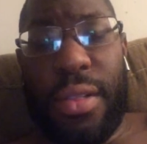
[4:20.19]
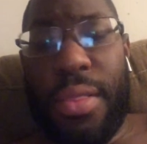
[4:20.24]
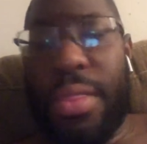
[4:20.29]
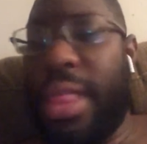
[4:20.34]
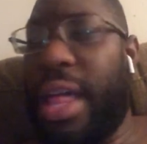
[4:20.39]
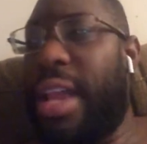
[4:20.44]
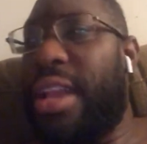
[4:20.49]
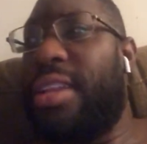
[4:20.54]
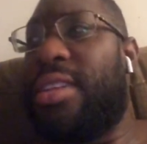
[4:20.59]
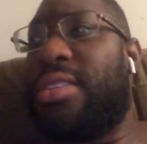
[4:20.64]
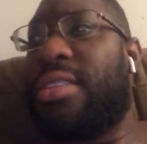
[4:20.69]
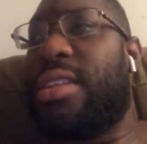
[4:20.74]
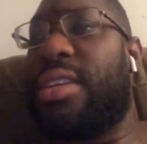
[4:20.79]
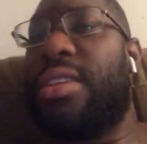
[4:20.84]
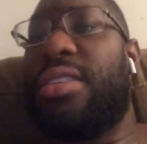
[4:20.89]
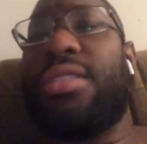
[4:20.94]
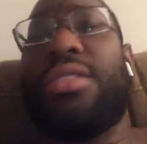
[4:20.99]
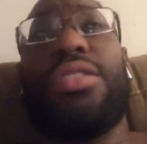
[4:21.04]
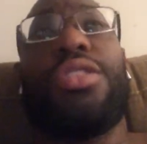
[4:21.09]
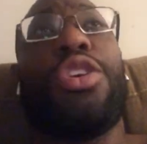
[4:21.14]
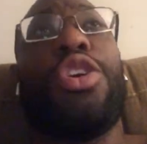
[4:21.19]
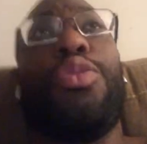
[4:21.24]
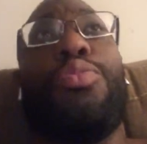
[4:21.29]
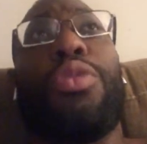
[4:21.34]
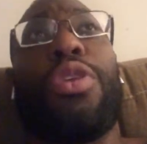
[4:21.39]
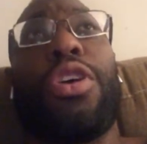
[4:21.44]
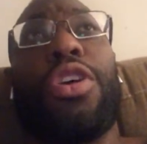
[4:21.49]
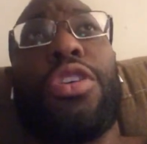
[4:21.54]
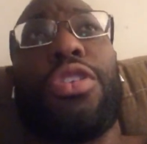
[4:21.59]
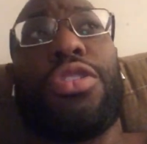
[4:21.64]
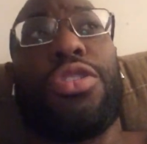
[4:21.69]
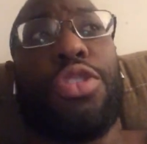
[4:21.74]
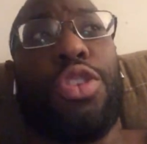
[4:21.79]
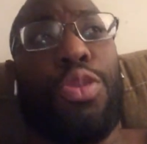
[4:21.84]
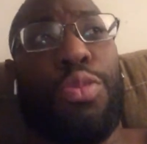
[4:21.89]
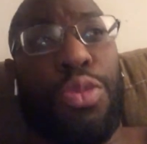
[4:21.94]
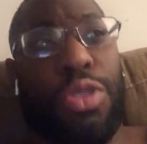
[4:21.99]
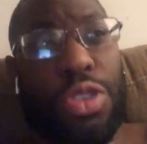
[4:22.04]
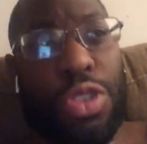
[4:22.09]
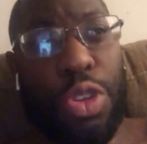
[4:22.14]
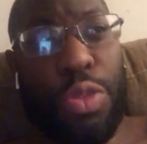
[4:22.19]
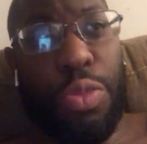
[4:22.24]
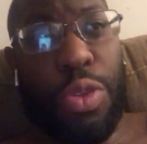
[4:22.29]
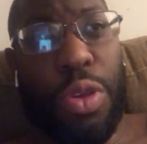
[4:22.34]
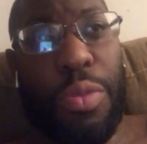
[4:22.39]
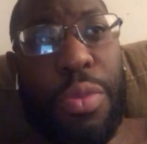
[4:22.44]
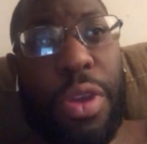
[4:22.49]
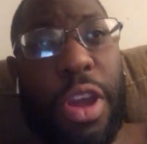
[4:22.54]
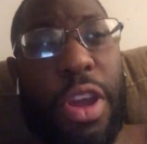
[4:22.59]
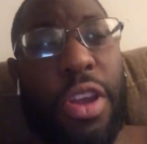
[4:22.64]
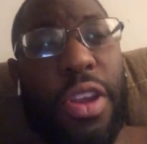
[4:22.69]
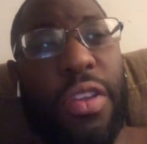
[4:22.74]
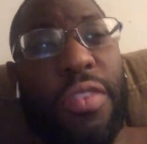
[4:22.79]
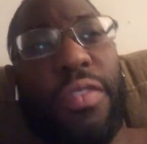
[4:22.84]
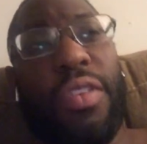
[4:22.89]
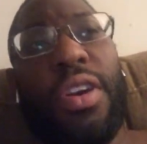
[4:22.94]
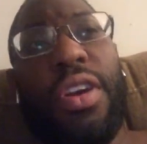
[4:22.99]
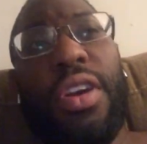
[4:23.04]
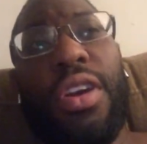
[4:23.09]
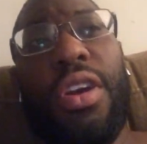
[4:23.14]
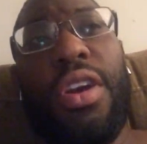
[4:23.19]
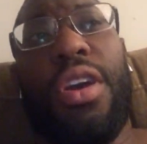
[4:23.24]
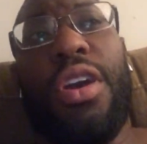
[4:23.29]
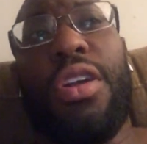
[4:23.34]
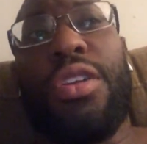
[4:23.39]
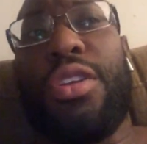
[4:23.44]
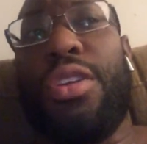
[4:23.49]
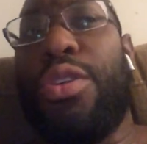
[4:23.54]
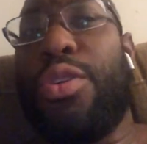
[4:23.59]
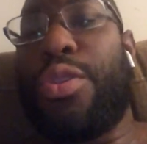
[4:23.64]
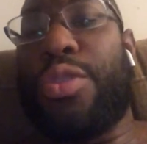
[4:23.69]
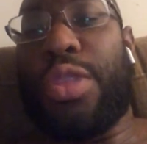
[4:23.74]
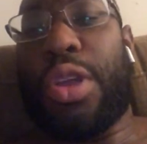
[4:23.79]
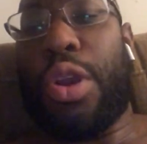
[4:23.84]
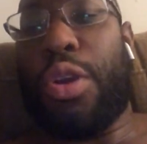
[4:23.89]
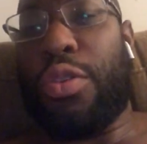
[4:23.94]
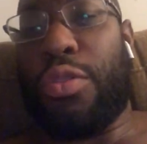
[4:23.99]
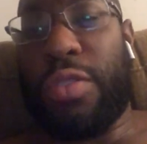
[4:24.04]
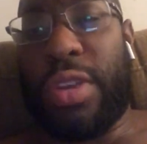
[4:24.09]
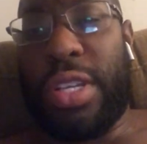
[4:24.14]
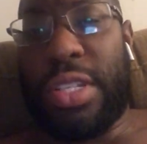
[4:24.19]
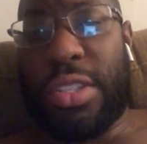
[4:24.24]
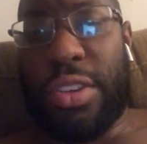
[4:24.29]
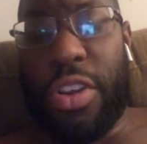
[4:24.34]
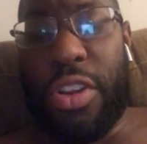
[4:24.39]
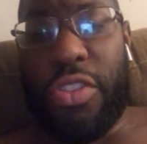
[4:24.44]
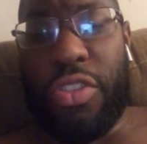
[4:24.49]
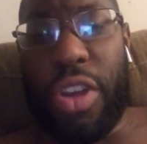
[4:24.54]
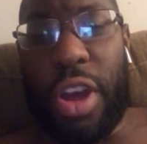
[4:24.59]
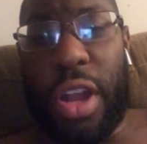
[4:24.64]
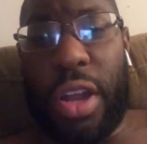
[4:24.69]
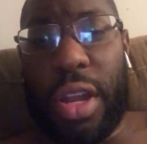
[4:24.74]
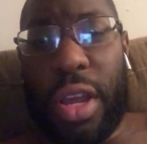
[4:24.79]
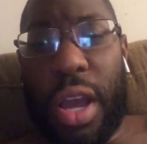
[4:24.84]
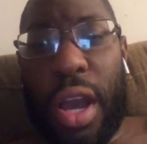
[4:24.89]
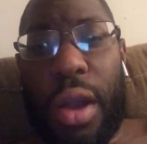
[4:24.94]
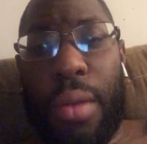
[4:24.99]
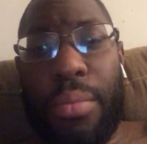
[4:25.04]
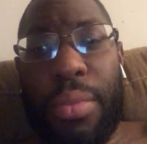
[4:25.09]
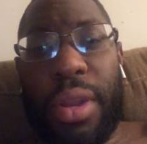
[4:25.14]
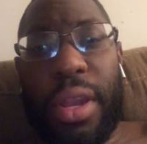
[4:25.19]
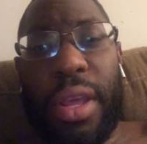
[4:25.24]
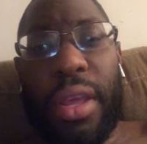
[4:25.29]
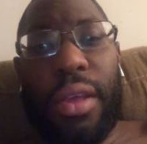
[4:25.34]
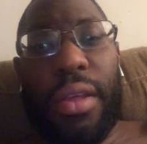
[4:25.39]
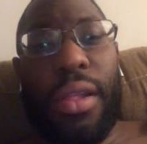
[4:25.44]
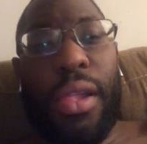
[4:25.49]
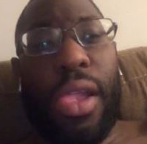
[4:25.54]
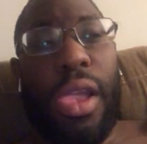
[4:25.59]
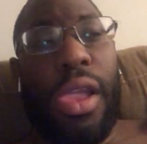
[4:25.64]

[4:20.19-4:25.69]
That is super, super, super imperative to do thorough research on the company